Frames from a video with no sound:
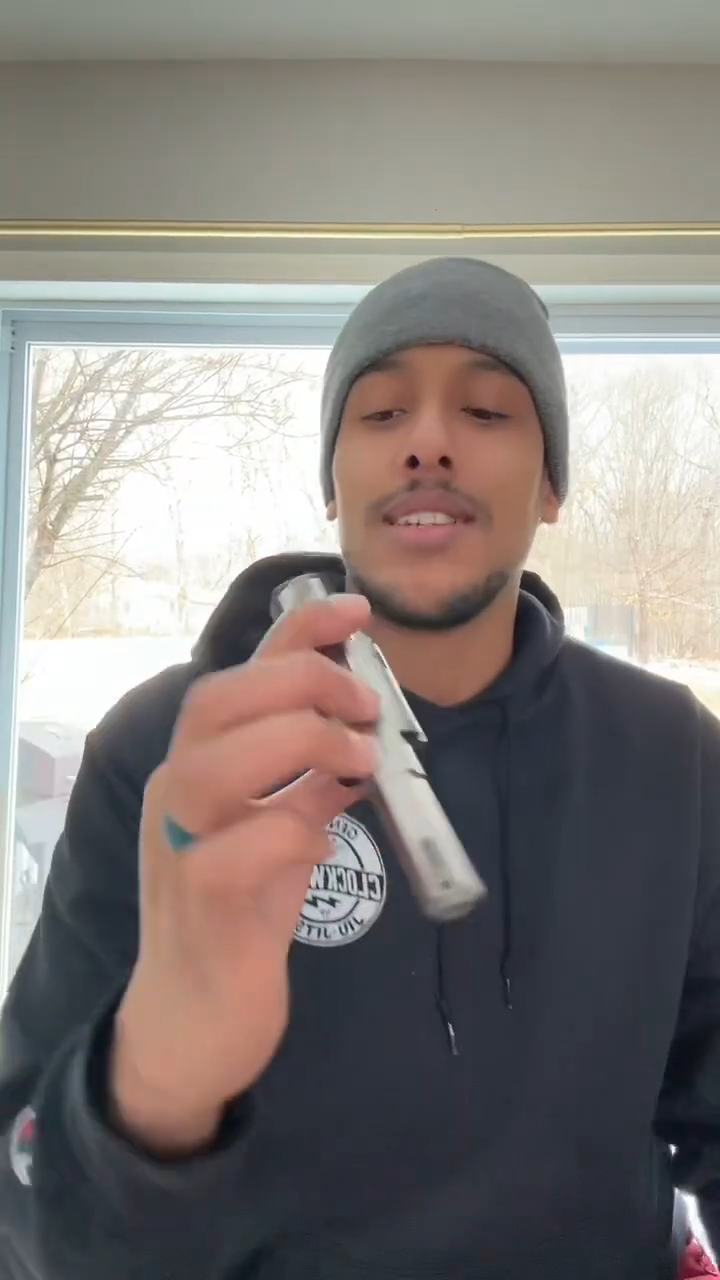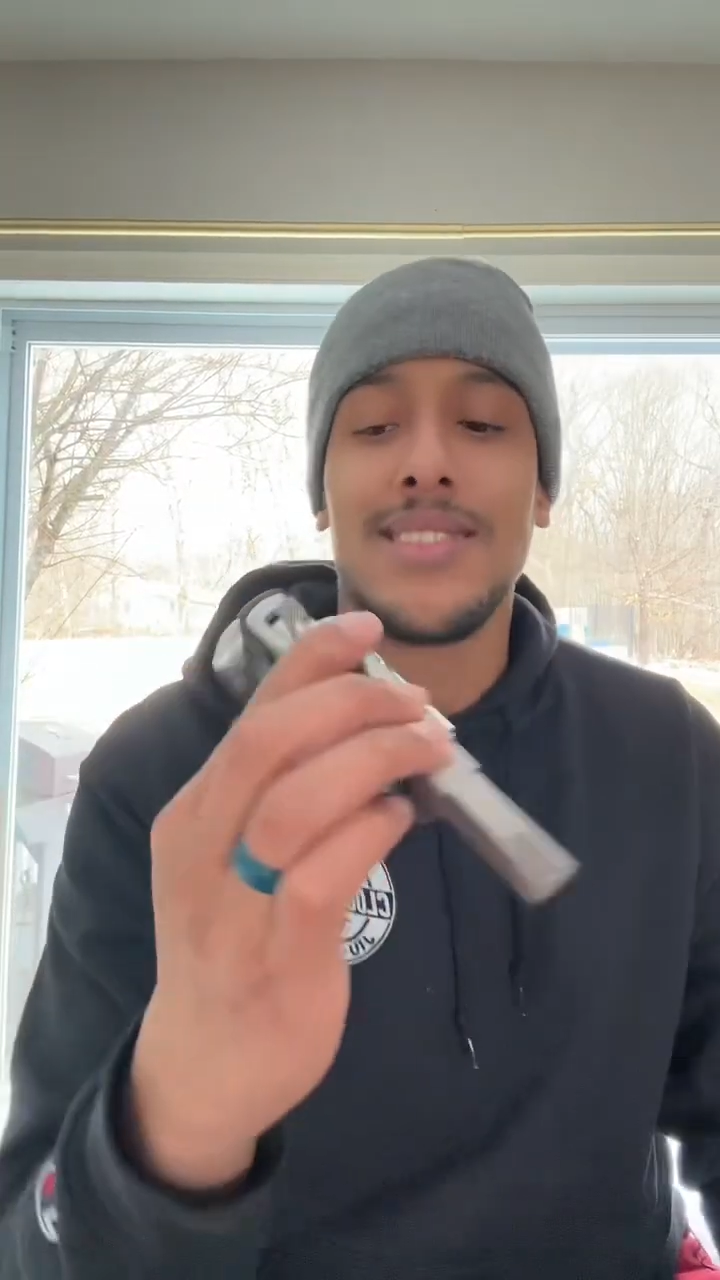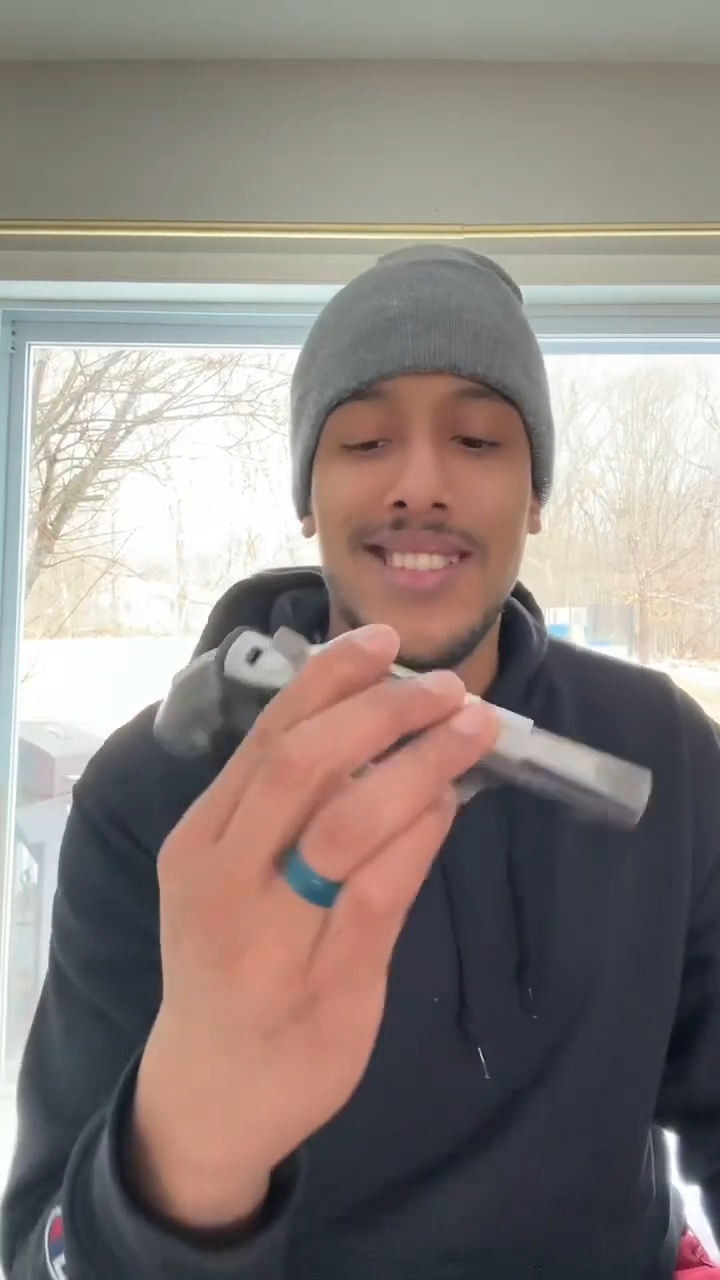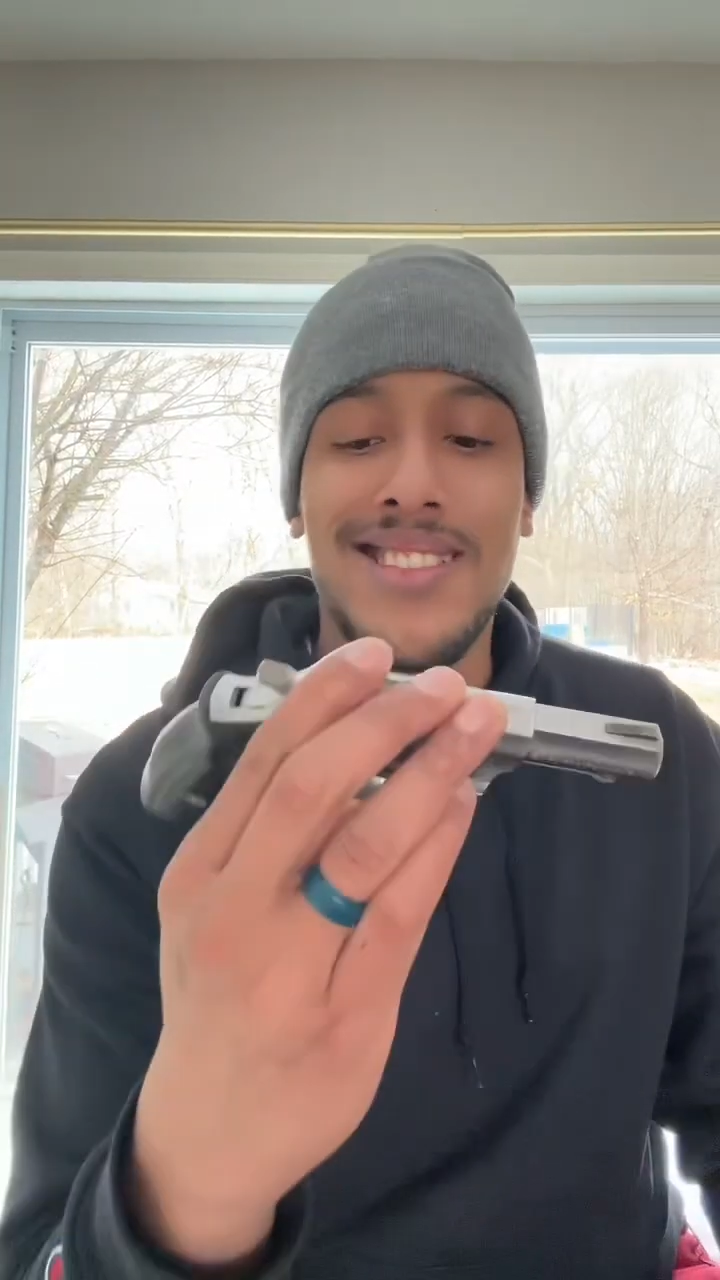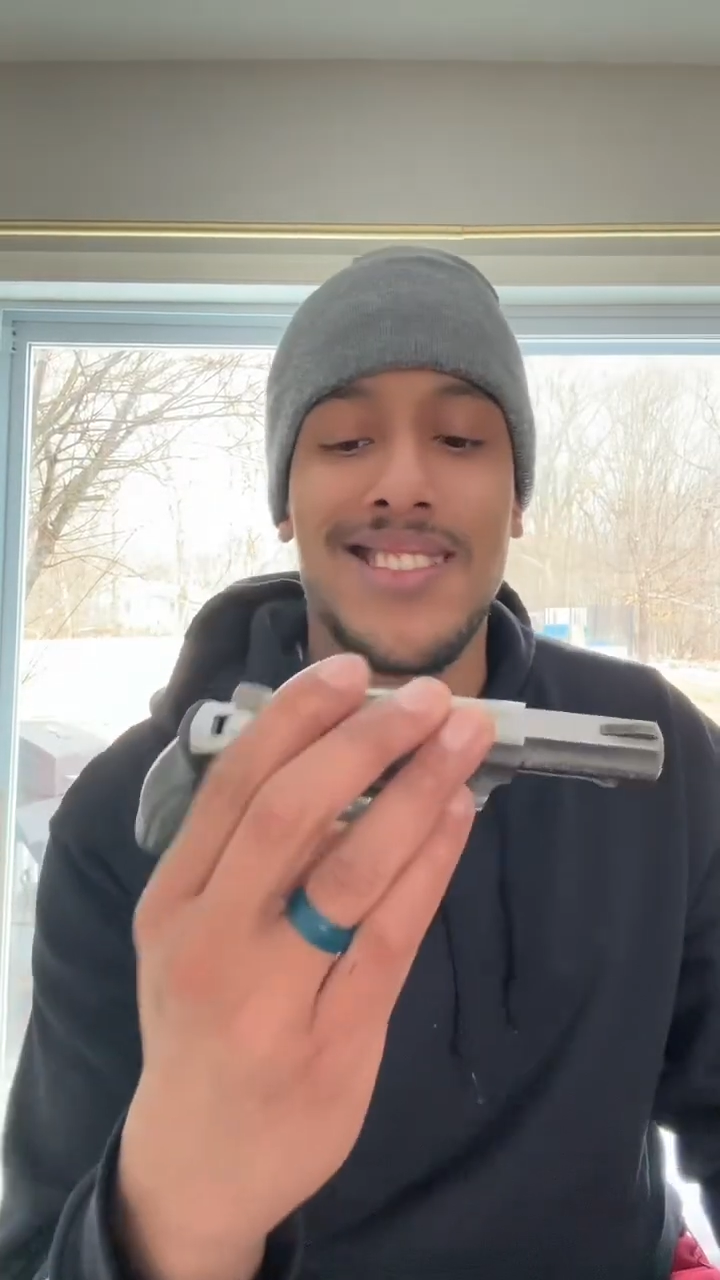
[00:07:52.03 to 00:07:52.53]

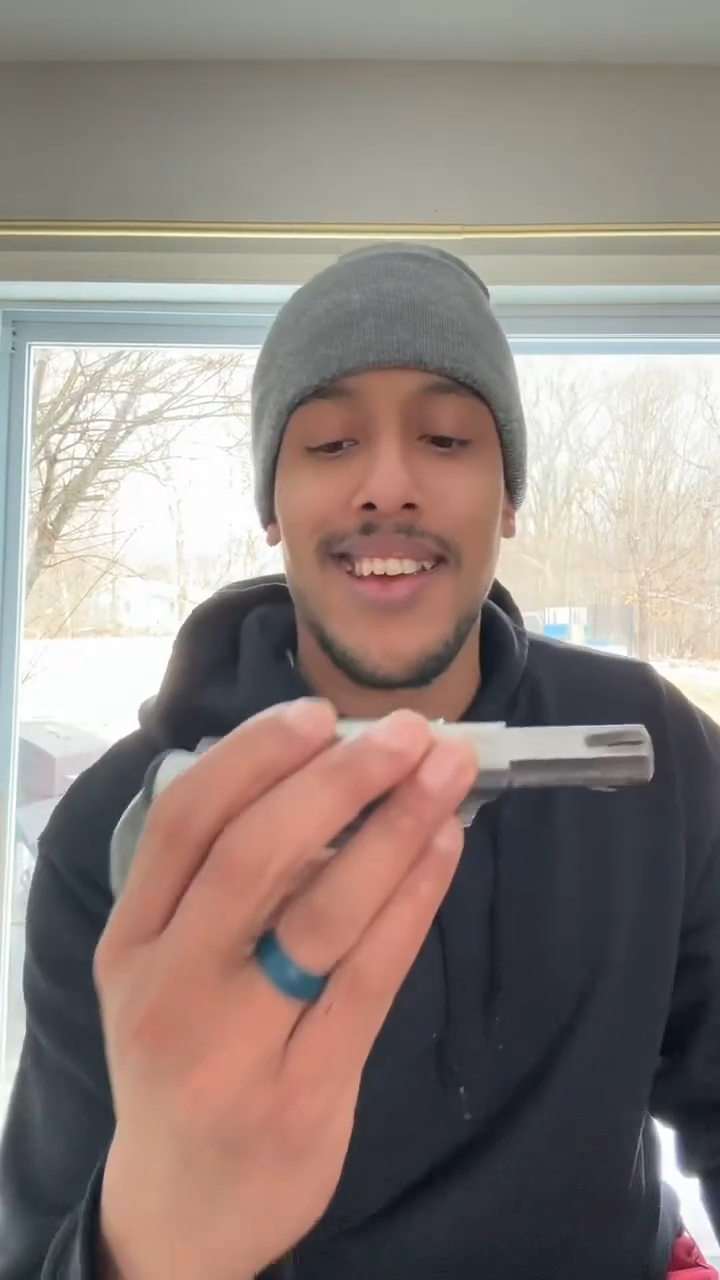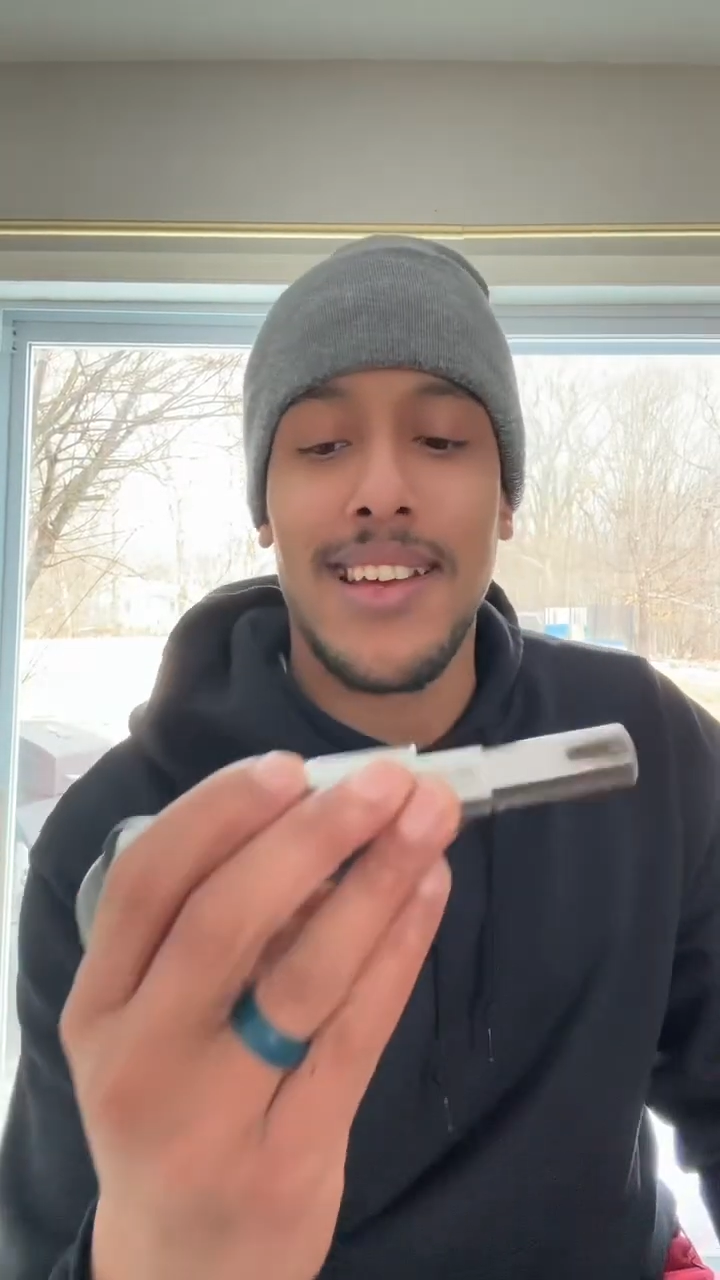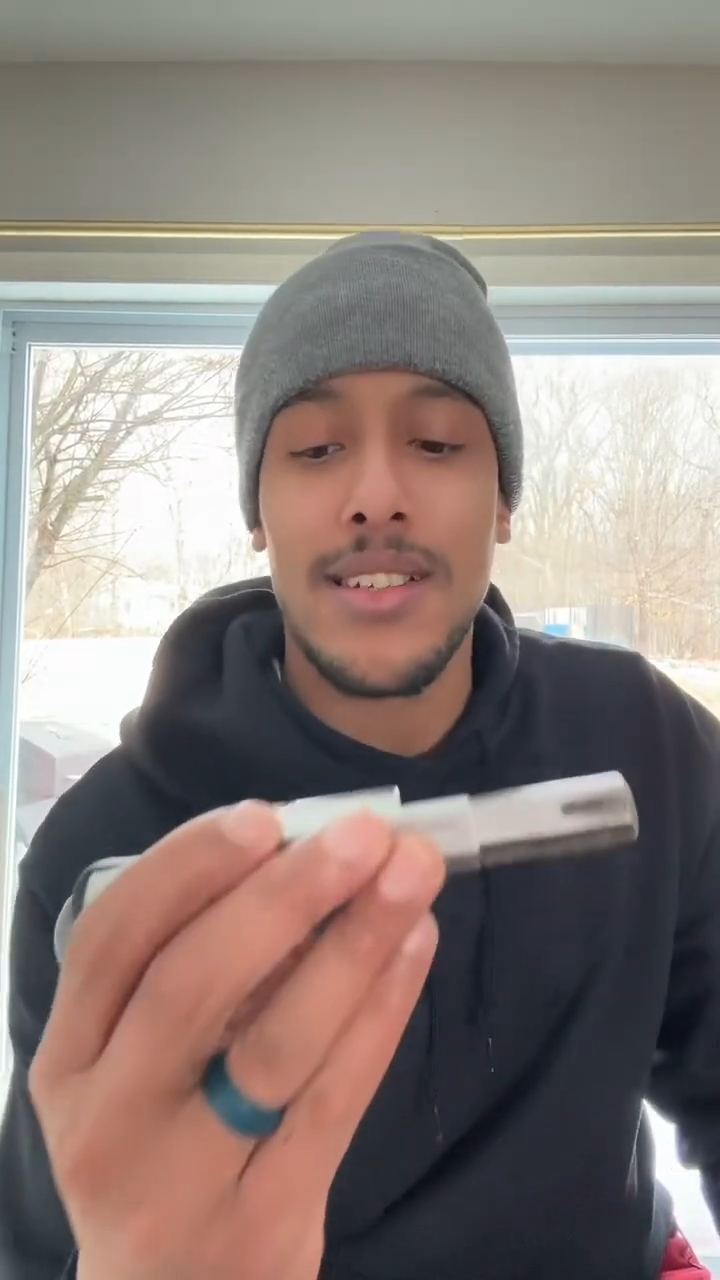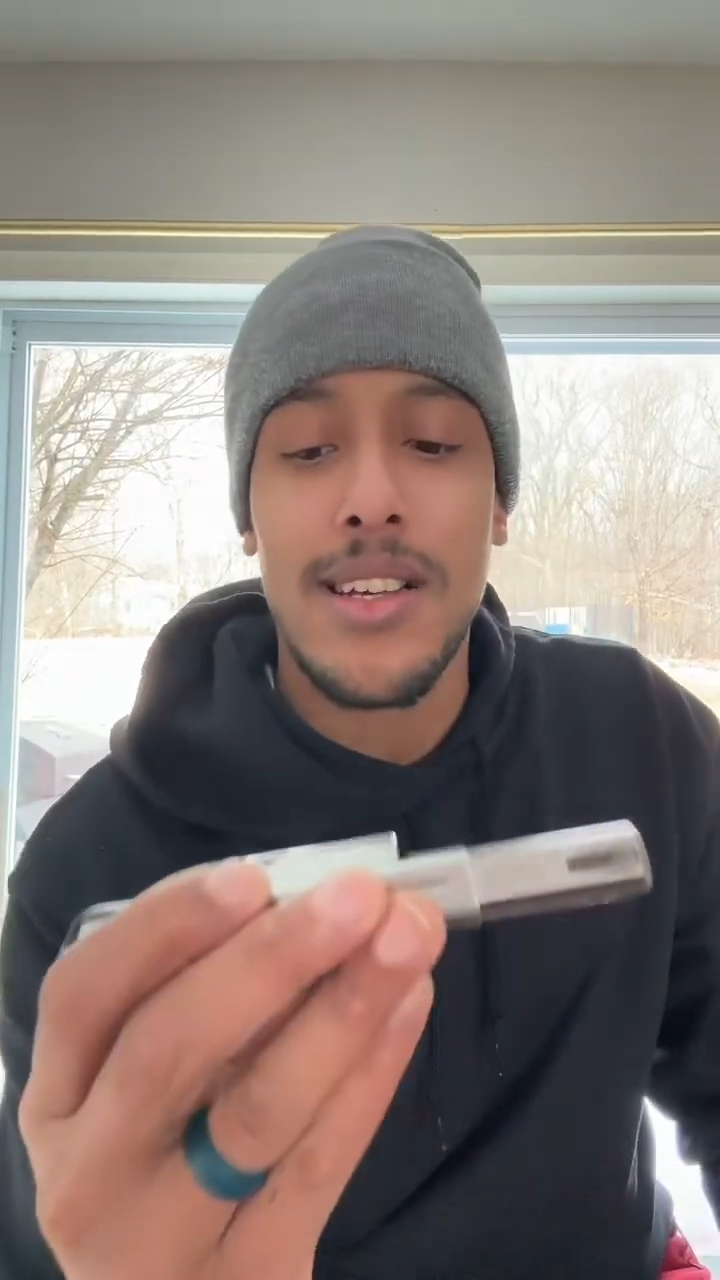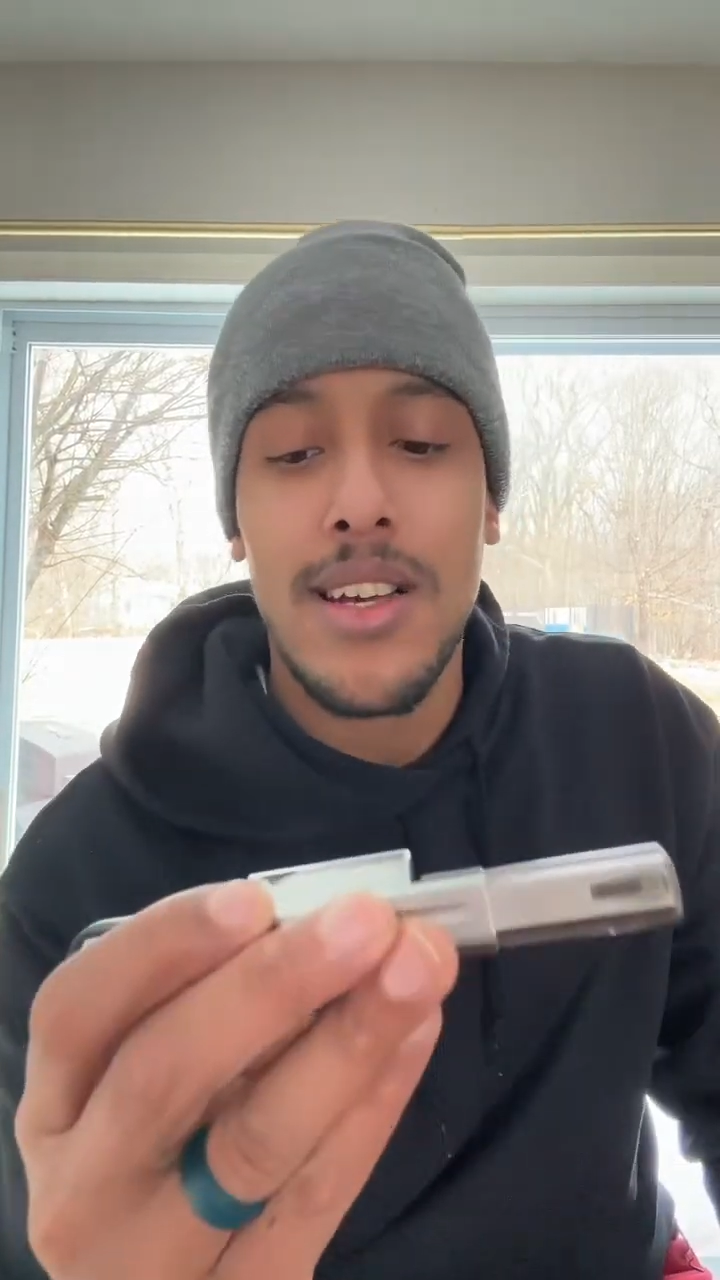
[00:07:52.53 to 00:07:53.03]
These
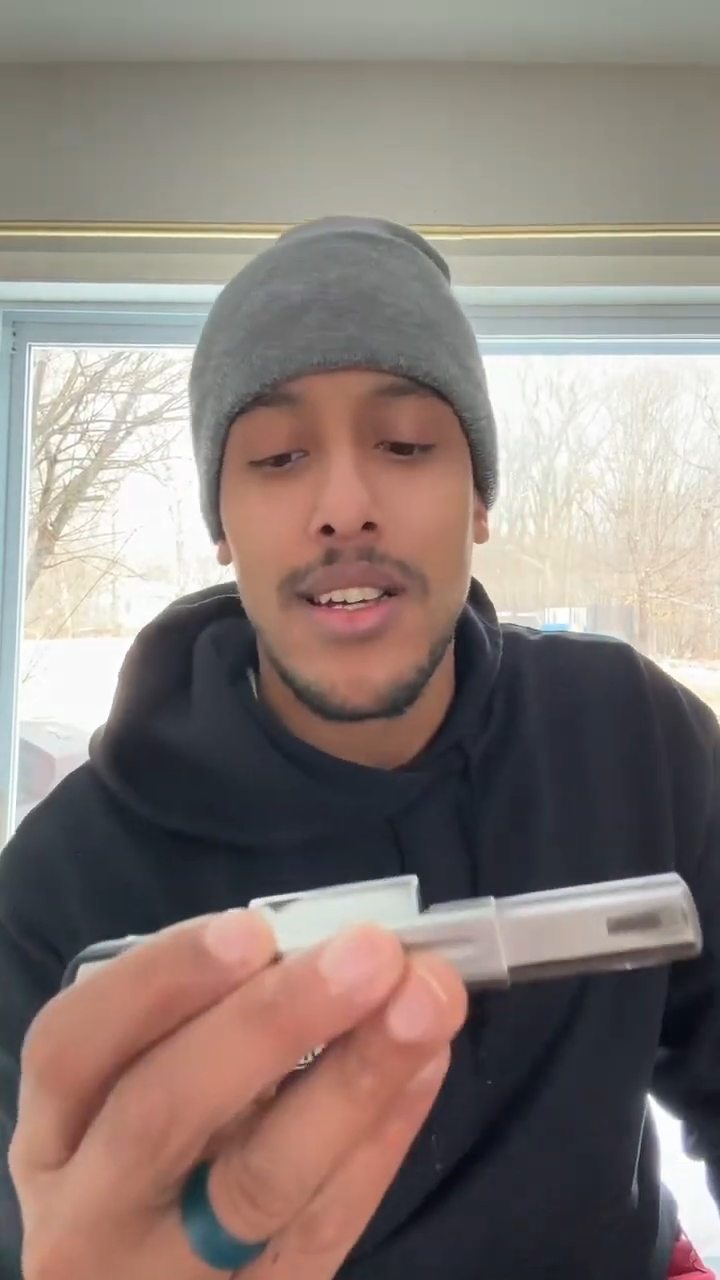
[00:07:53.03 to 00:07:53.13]
things,